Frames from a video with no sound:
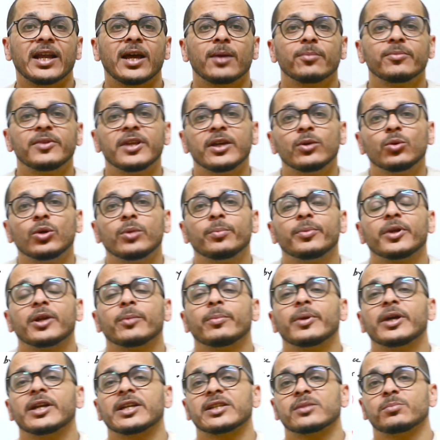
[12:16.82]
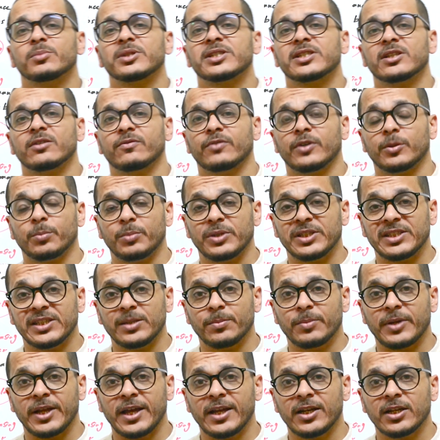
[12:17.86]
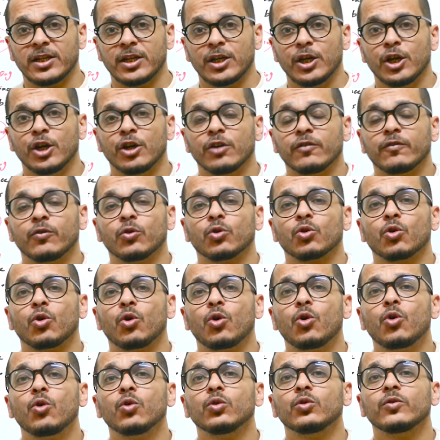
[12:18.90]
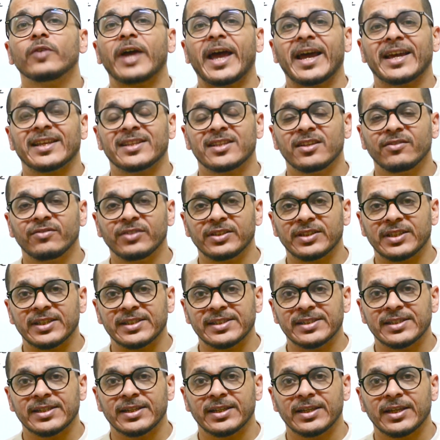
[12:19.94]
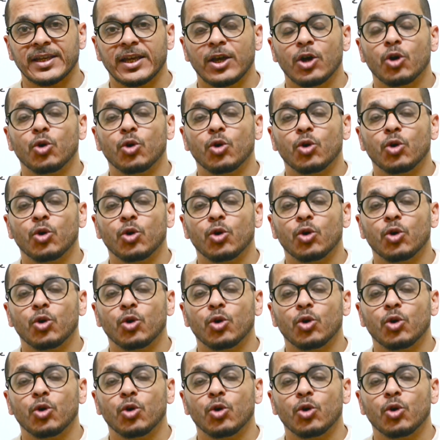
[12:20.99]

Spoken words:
the lab, they will prepare a specific PT plan for all activities